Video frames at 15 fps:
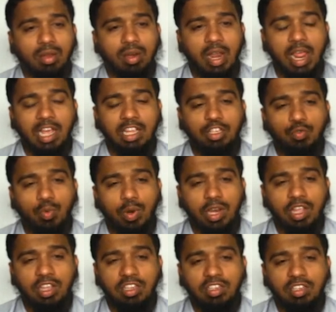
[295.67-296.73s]
next one
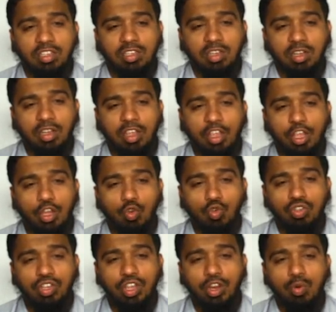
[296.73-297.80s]
is
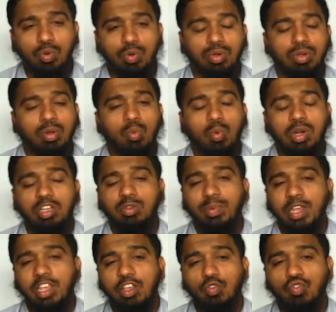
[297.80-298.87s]
Q0. What is my
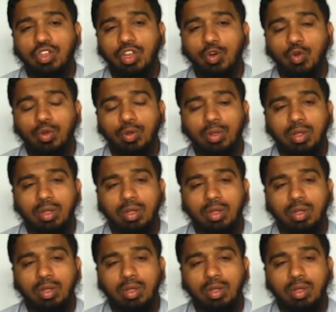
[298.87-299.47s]
Q0?